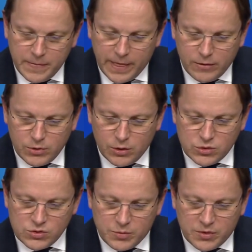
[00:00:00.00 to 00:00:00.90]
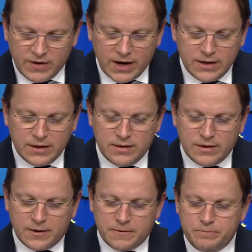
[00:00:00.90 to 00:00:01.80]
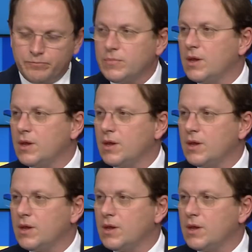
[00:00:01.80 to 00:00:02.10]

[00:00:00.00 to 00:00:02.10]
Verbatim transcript: And we also provided um,